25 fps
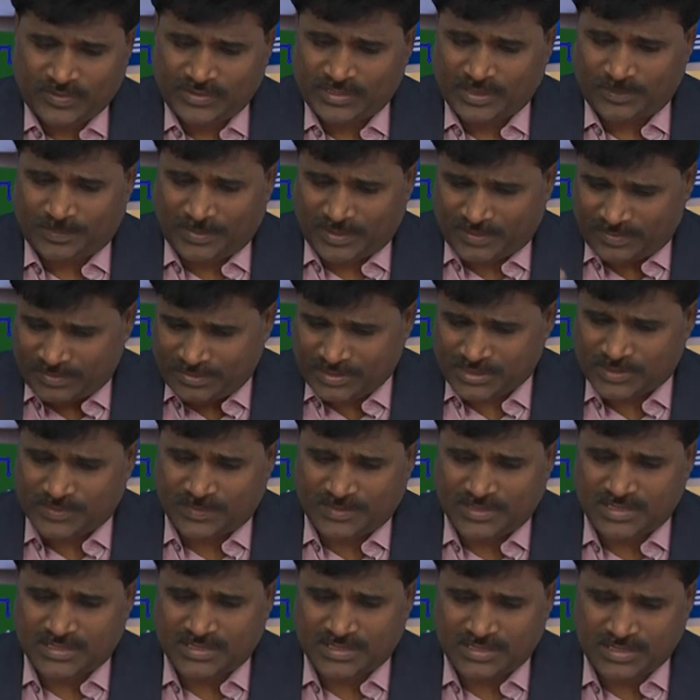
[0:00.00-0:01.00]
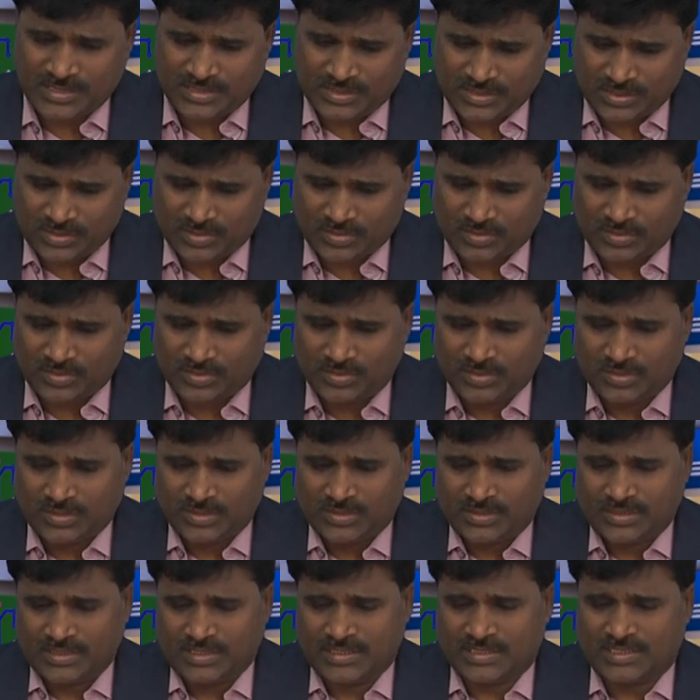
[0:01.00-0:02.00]
when the power dissipation is zero
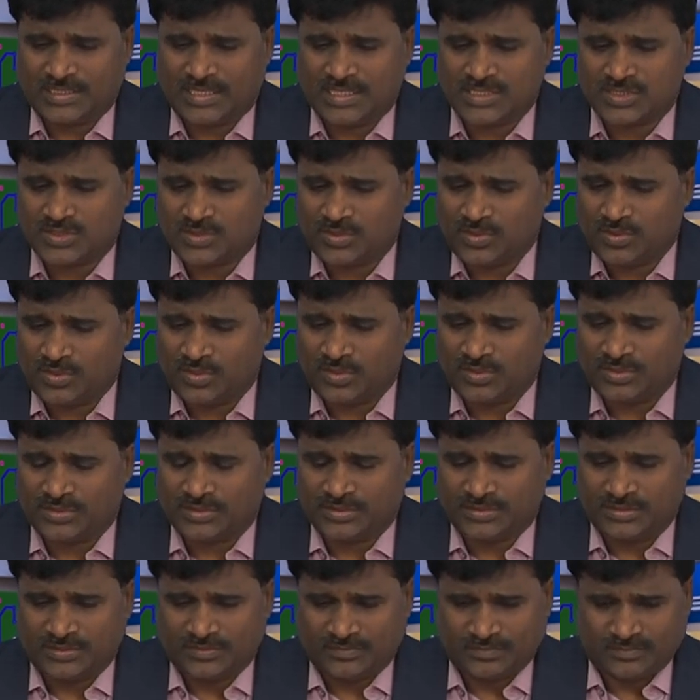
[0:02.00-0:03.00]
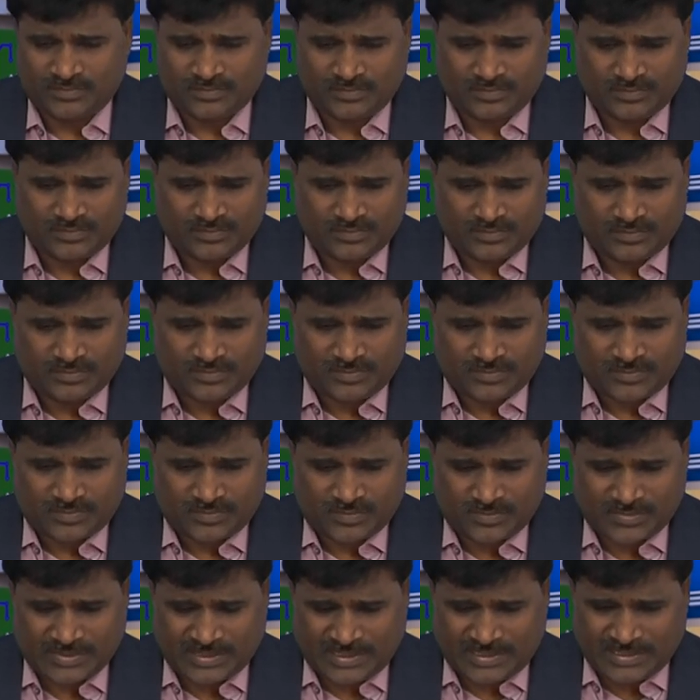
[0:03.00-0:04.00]
it has no
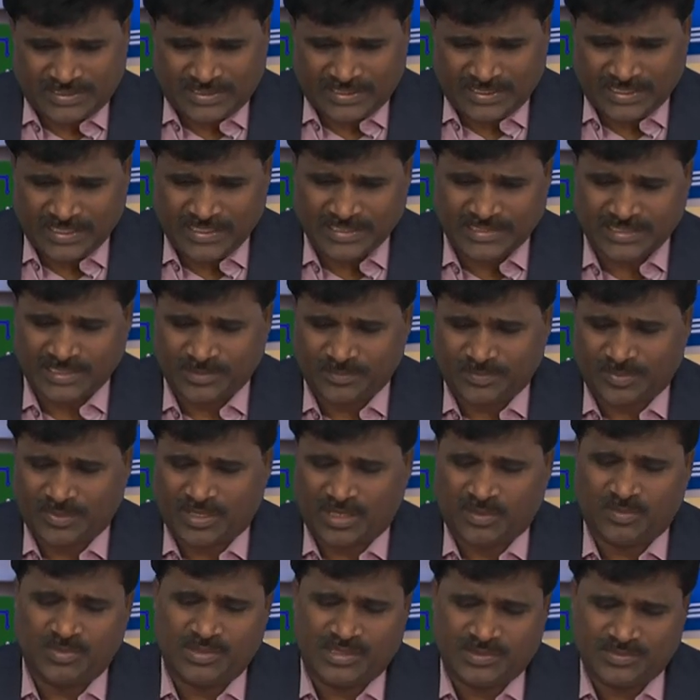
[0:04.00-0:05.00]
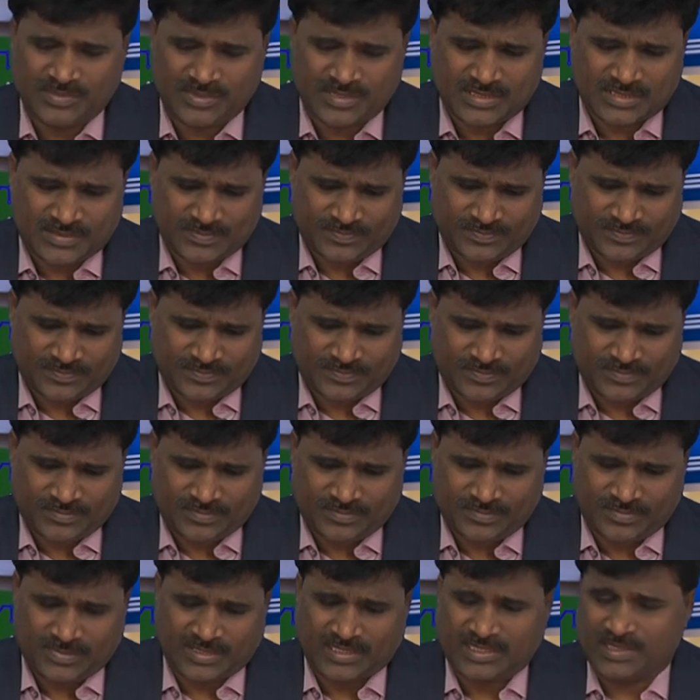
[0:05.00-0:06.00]
heating problems
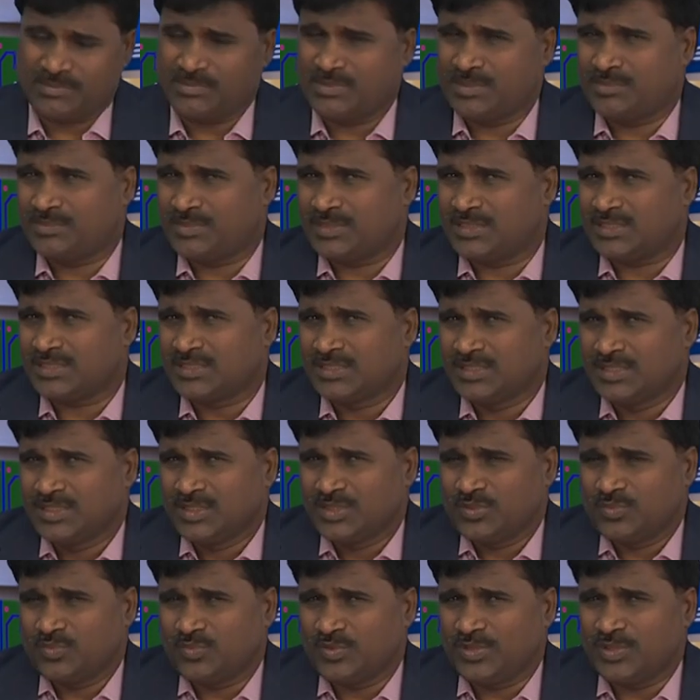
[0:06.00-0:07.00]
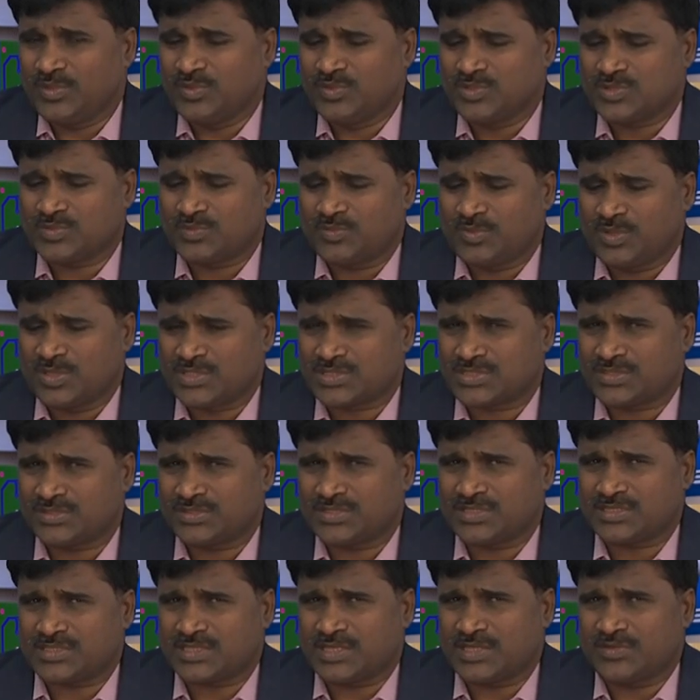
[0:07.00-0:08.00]
but remember we use most
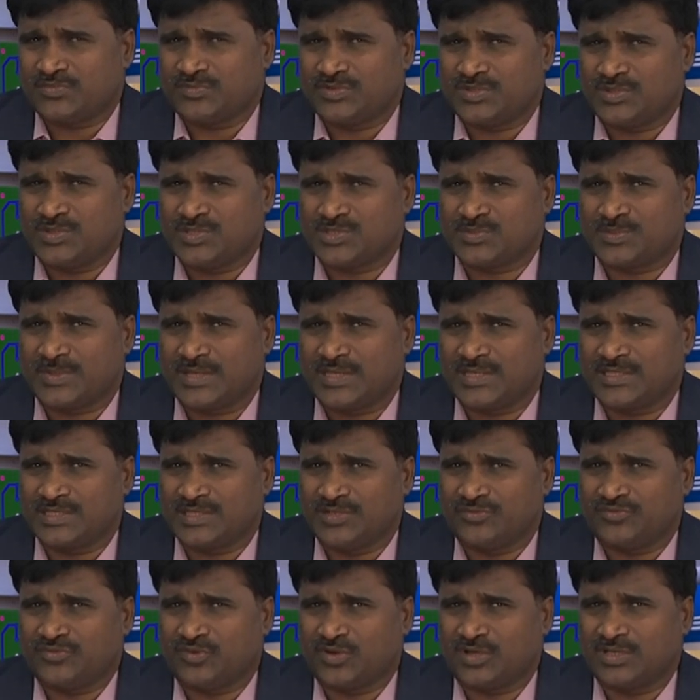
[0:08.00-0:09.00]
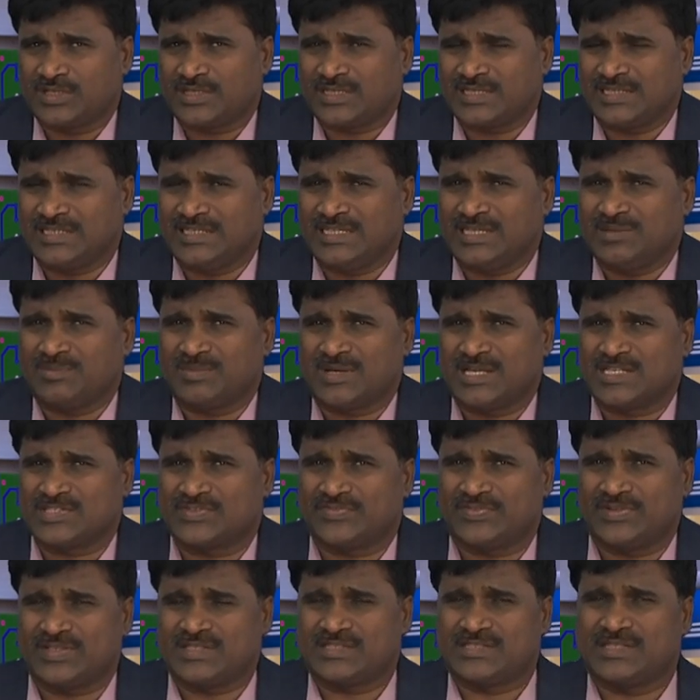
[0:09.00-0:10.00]
of the time we use by default E
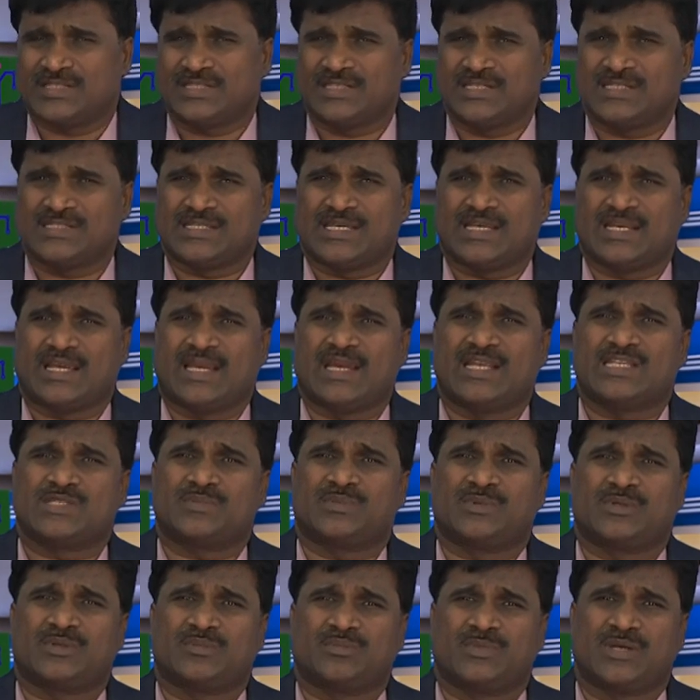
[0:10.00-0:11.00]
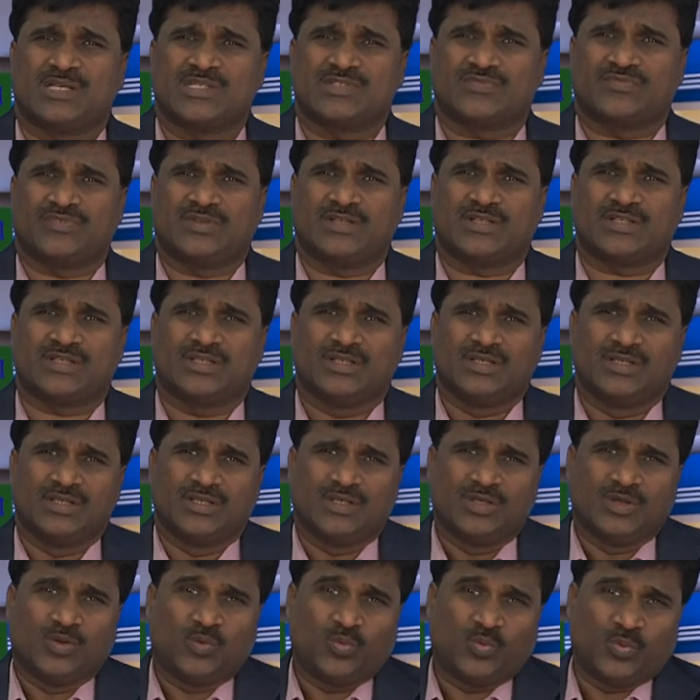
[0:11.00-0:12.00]
MOSFETs that is enhancement MOSFET
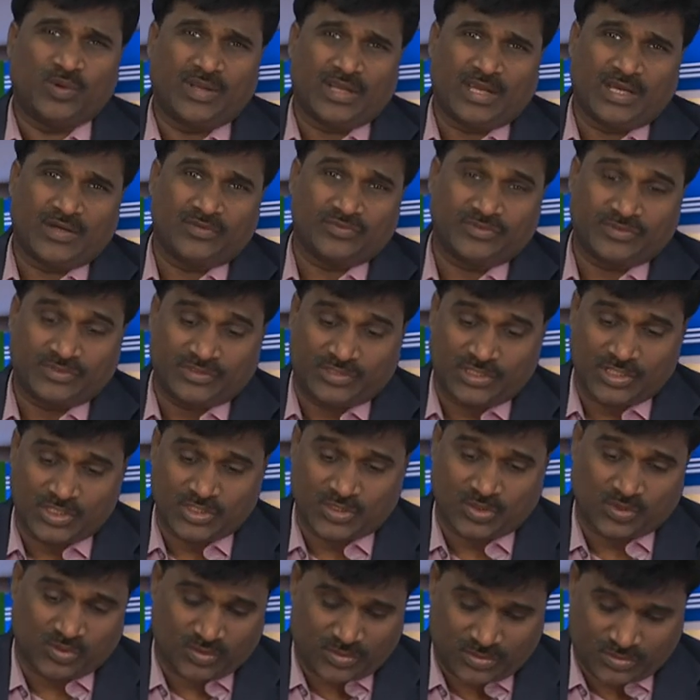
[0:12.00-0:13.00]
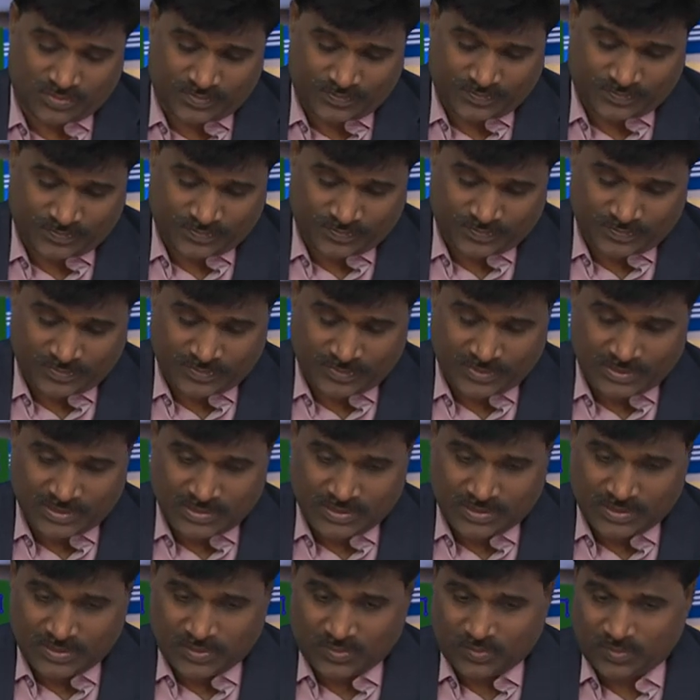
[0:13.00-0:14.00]
we have threshold
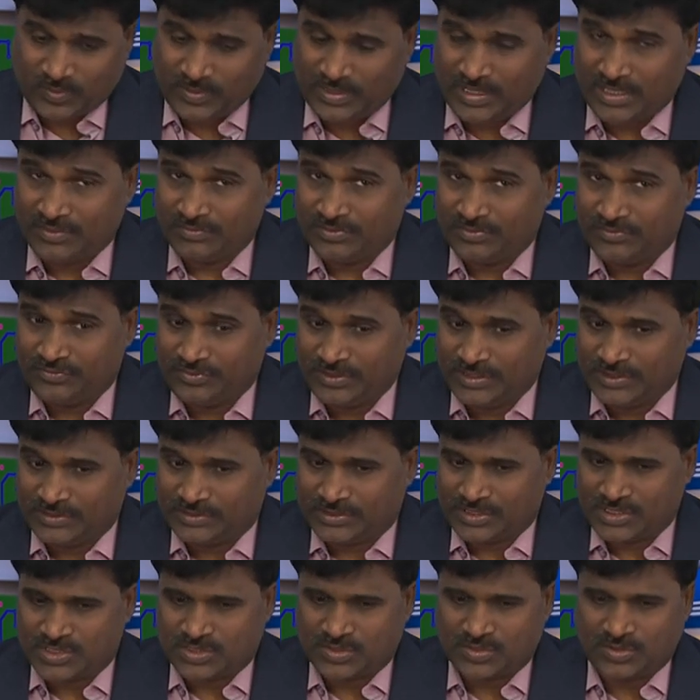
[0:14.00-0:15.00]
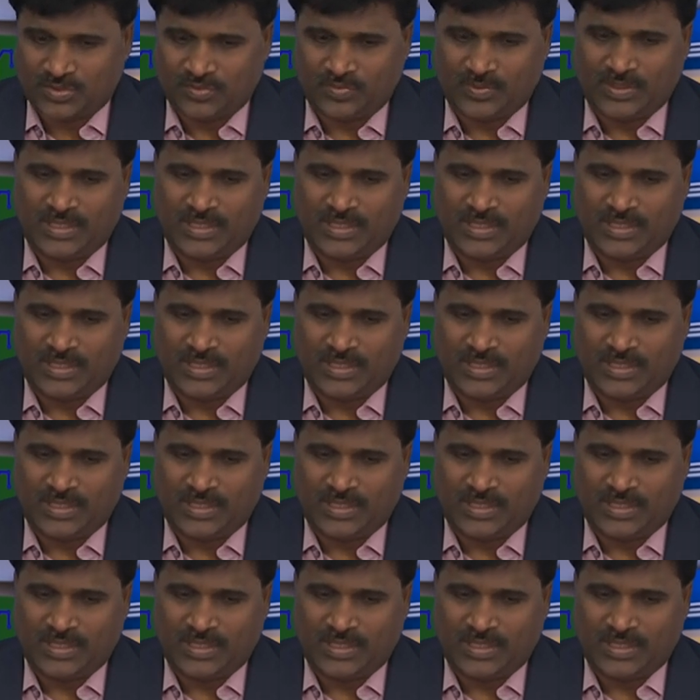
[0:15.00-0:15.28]
we have a V threshold